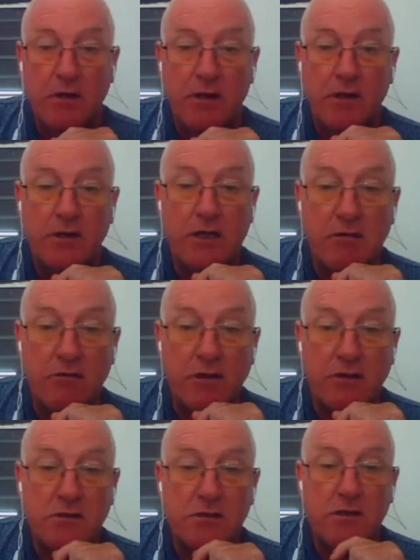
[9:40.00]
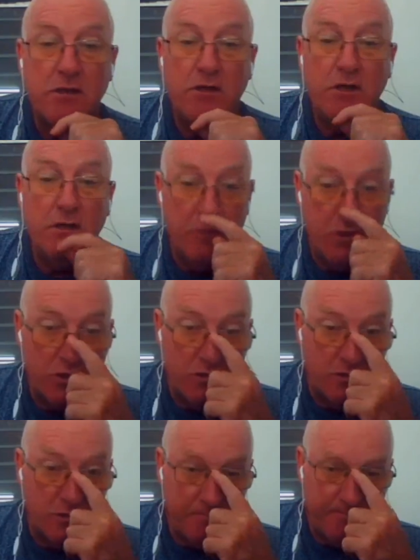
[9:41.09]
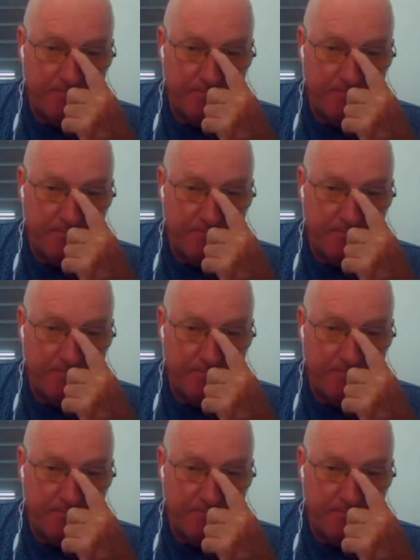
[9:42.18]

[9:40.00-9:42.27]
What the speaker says: decrease in emissions,